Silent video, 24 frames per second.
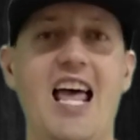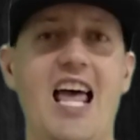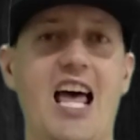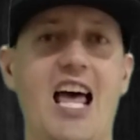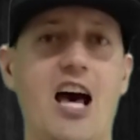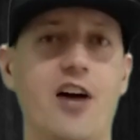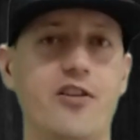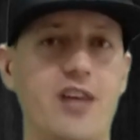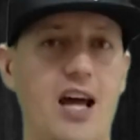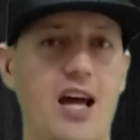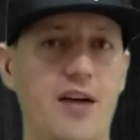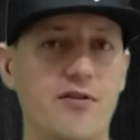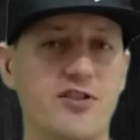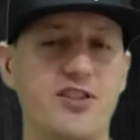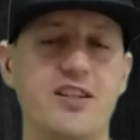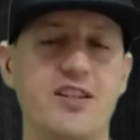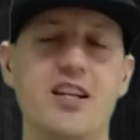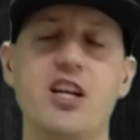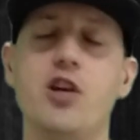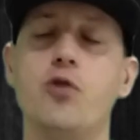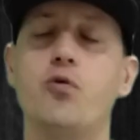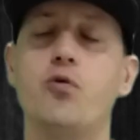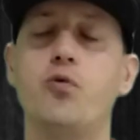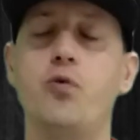Allen Iverson,
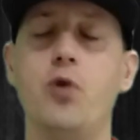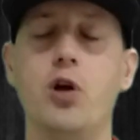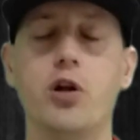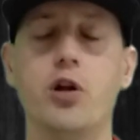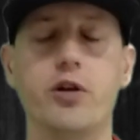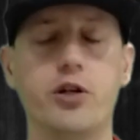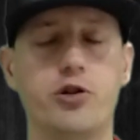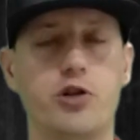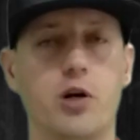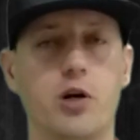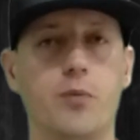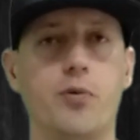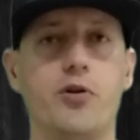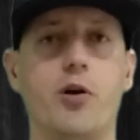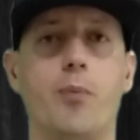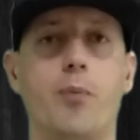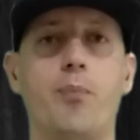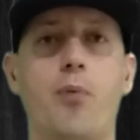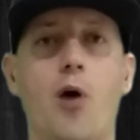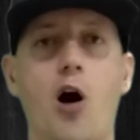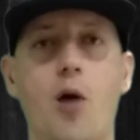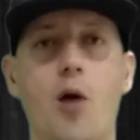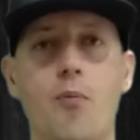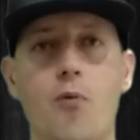he'd really dribble the
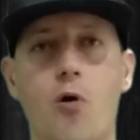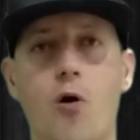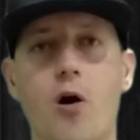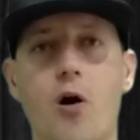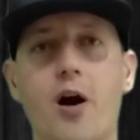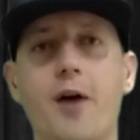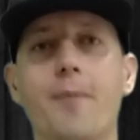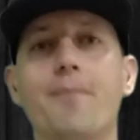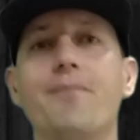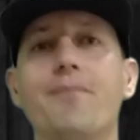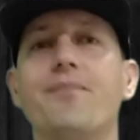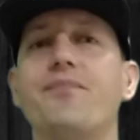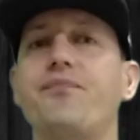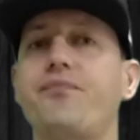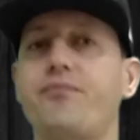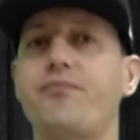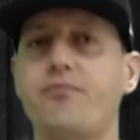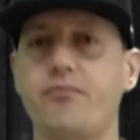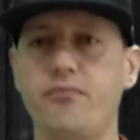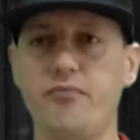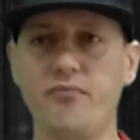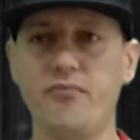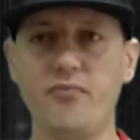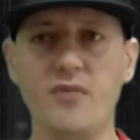ball more.
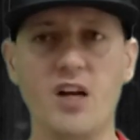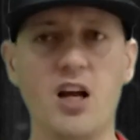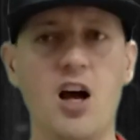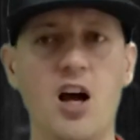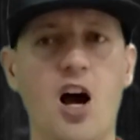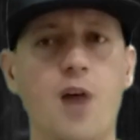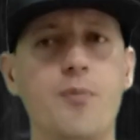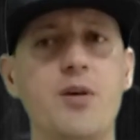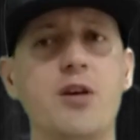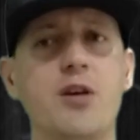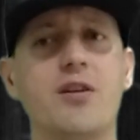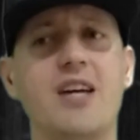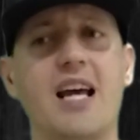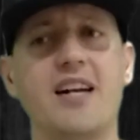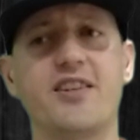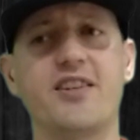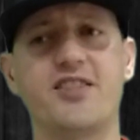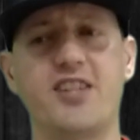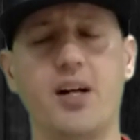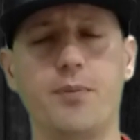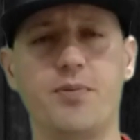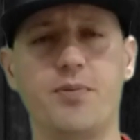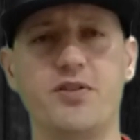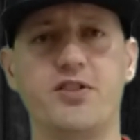He kind of
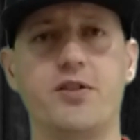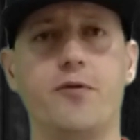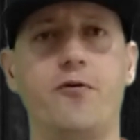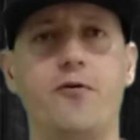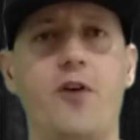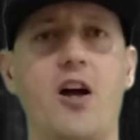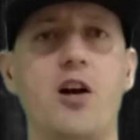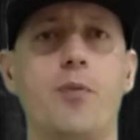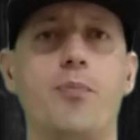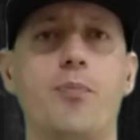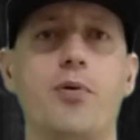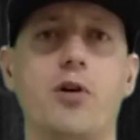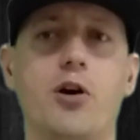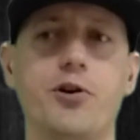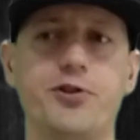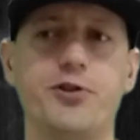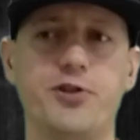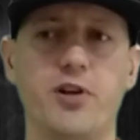set up his defender, but also